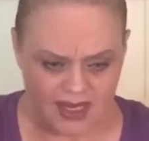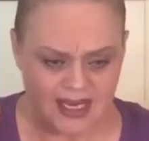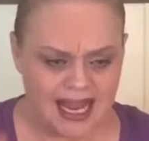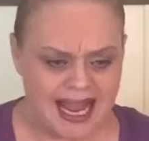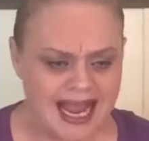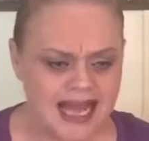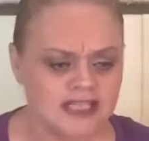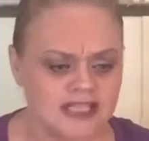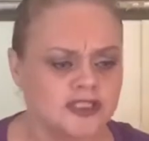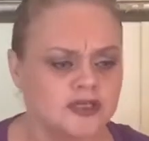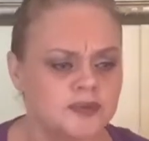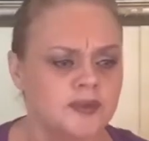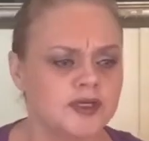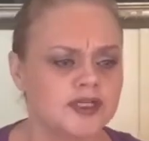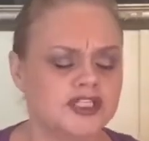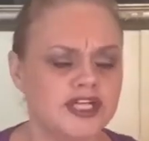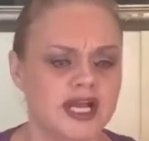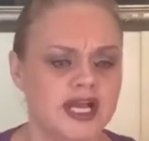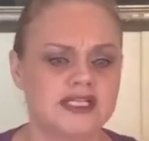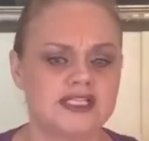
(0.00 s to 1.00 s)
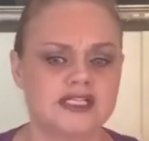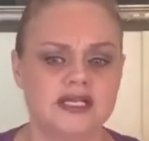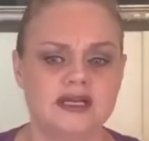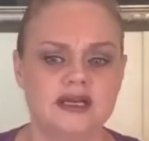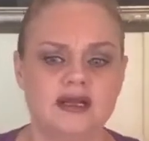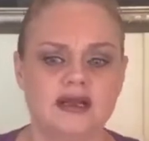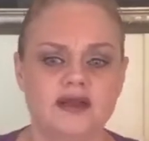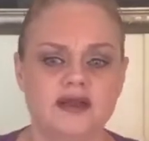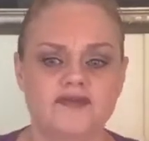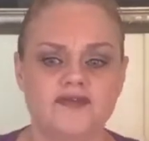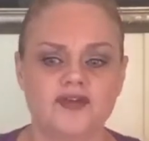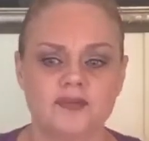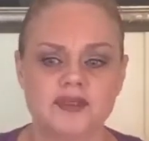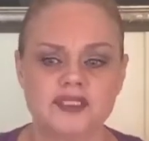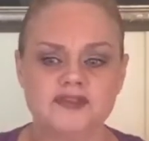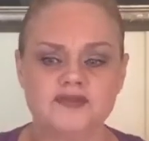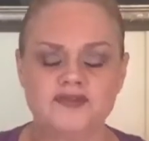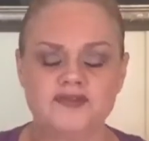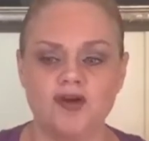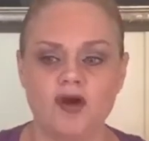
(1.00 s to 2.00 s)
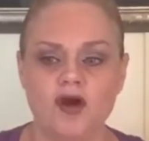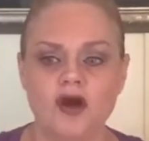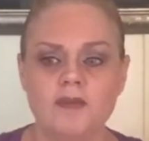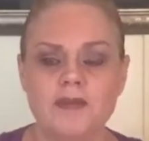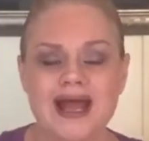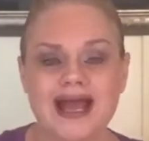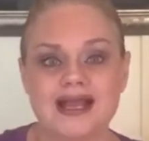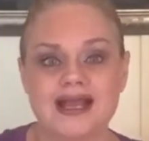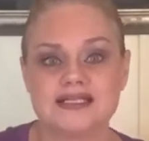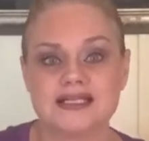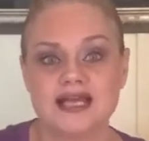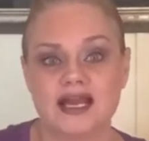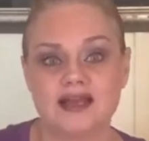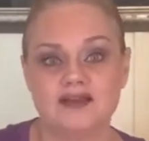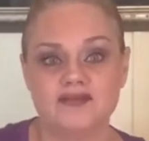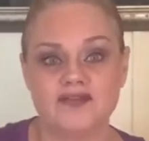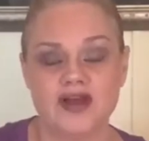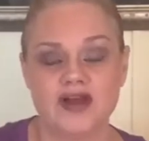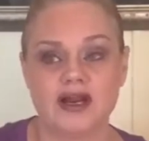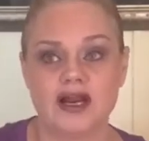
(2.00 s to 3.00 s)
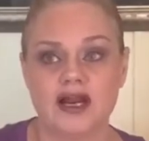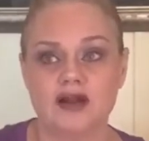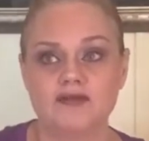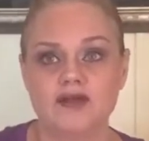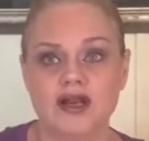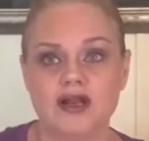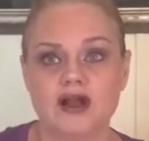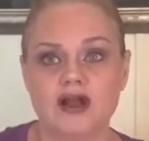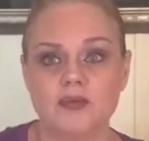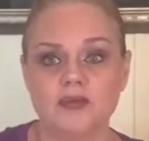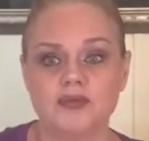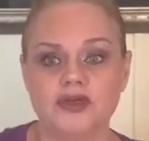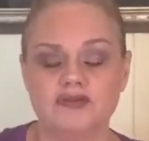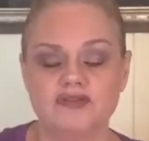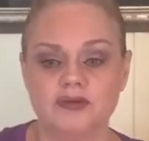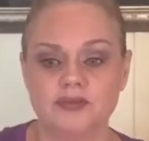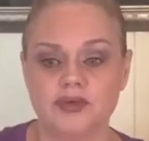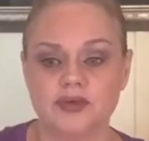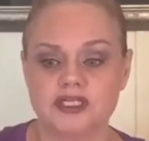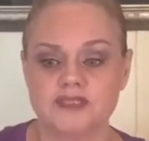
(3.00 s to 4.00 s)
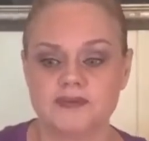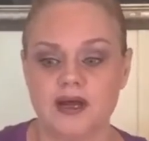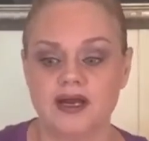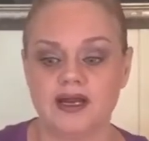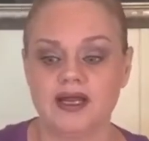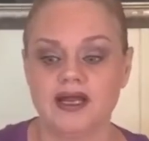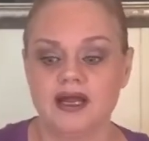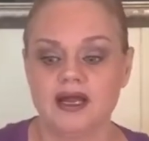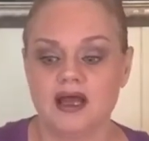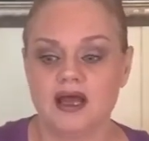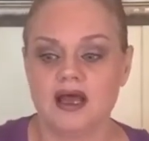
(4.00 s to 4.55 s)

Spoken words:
Astral projection, from as far back as I can find, and I read a couple different books about it,